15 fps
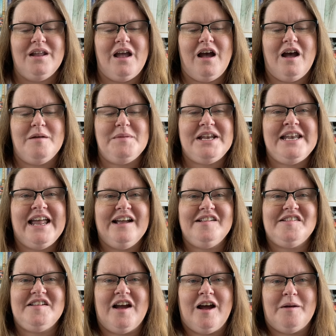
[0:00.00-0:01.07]
Um,
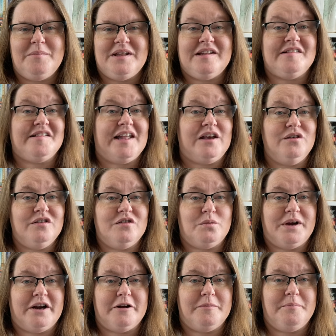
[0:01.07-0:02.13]
next up is
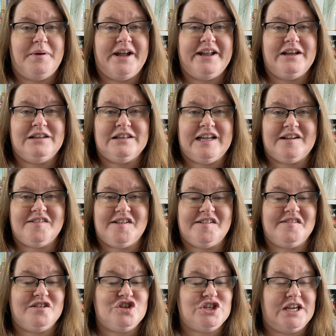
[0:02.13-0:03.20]
Elsewhere by
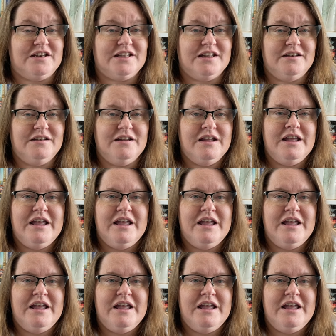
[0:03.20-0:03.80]
Alexis Schaitkin.